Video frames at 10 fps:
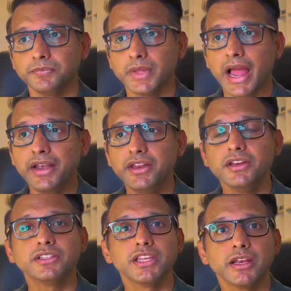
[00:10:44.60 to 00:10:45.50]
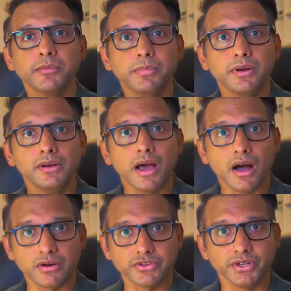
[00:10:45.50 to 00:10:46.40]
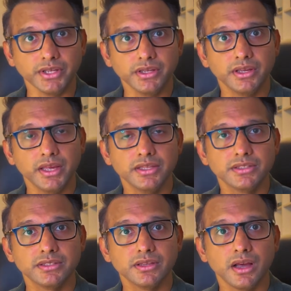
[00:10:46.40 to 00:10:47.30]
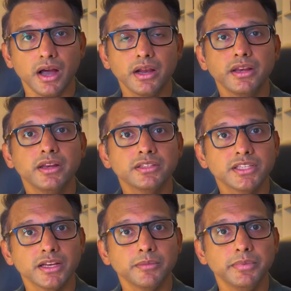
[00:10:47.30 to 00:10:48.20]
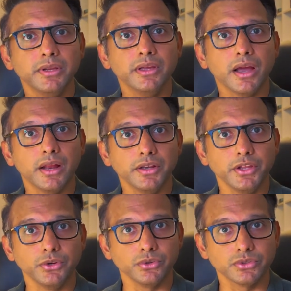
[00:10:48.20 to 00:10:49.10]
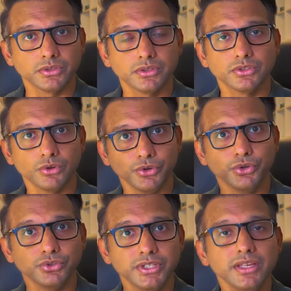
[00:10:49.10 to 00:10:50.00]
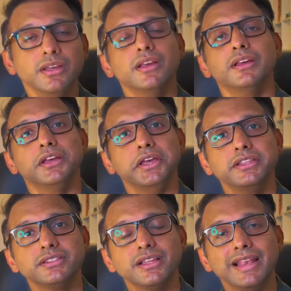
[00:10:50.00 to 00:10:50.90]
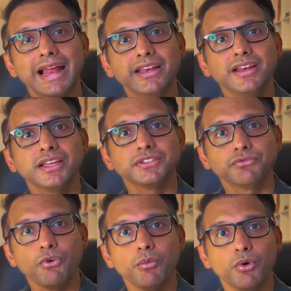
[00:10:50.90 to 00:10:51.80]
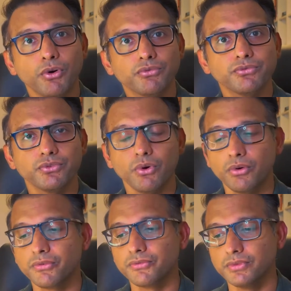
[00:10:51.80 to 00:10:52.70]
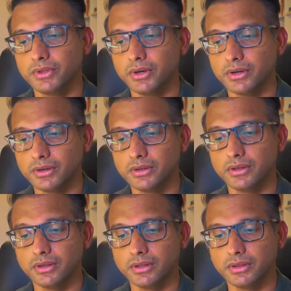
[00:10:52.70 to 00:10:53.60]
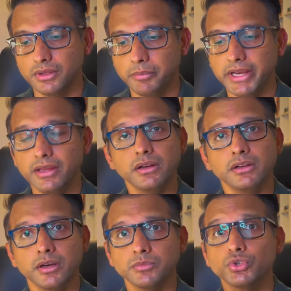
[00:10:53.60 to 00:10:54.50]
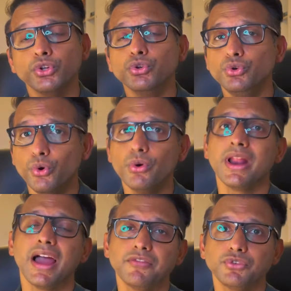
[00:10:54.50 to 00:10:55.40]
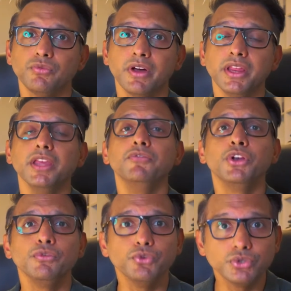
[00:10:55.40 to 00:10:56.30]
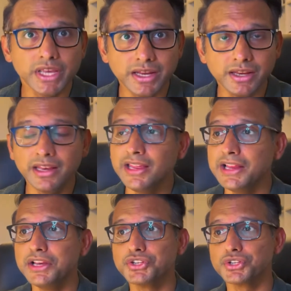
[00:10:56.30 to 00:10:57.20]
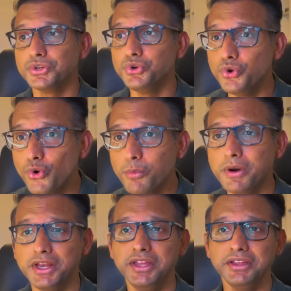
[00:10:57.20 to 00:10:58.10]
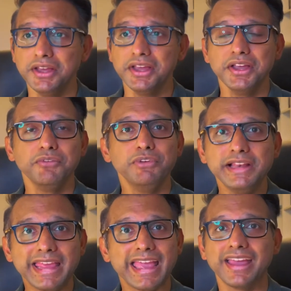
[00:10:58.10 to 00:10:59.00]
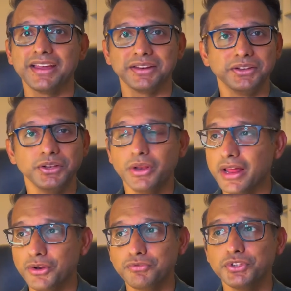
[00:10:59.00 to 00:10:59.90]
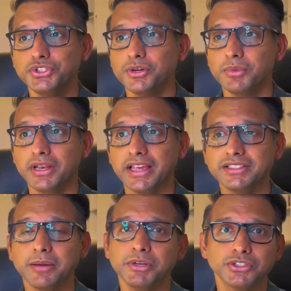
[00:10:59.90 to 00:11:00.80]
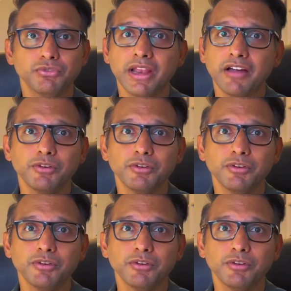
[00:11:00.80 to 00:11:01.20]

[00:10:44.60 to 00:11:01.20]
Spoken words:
Anterior cerebral artery is arteria cerebri anterius. So you see, it's the Latinized form of the medical term. So you don't have to worry. Even if you say it in English, nobody will care. None of the German examiners will have a